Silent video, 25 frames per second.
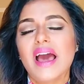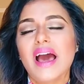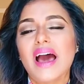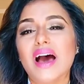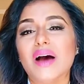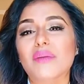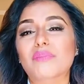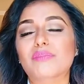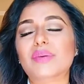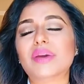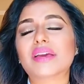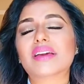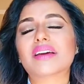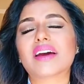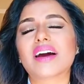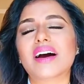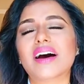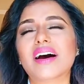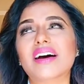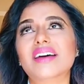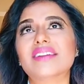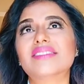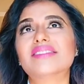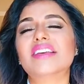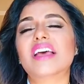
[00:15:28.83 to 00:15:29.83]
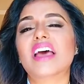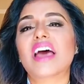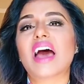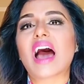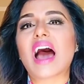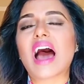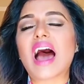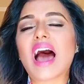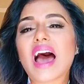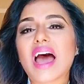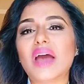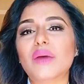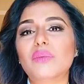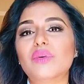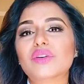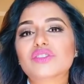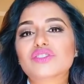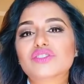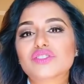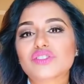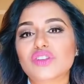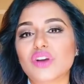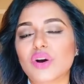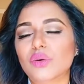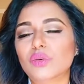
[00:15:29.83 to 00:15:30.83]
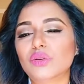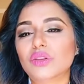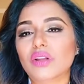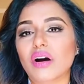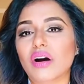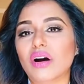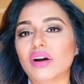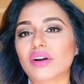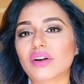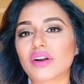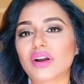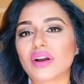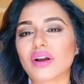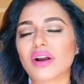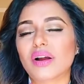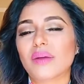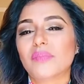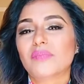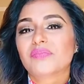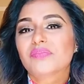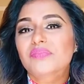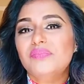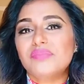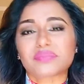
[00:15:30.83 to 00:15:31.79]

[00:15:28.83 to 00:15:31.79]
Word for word: uh, because I was no longer